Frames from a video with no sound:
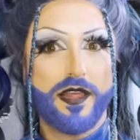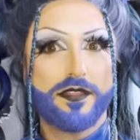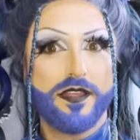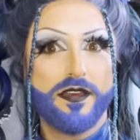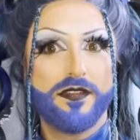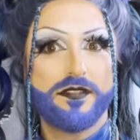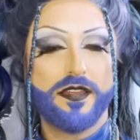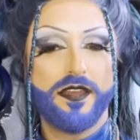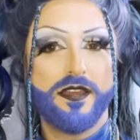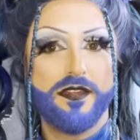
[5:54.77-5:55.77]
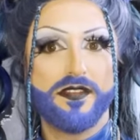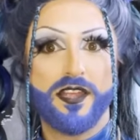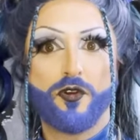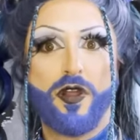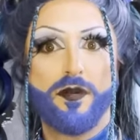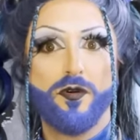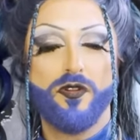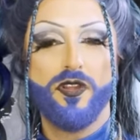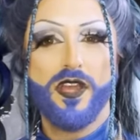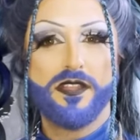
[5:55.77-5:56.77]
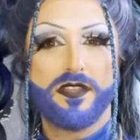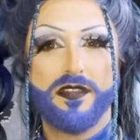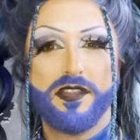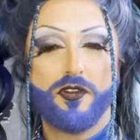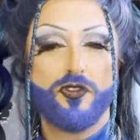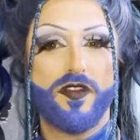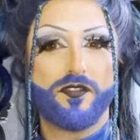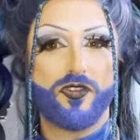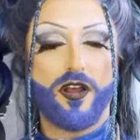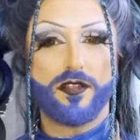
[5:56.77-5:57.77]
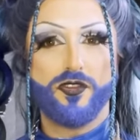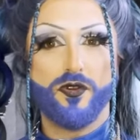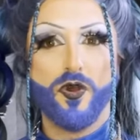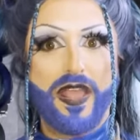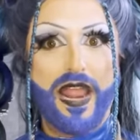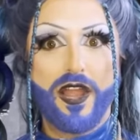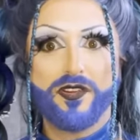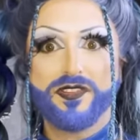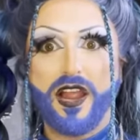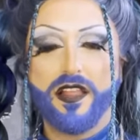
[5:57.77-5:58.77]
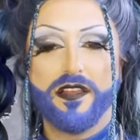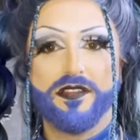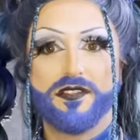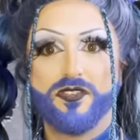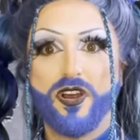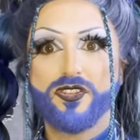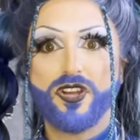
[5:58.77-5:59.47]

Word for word: like this is incredible, considering you have to talk to hairstylists, you got to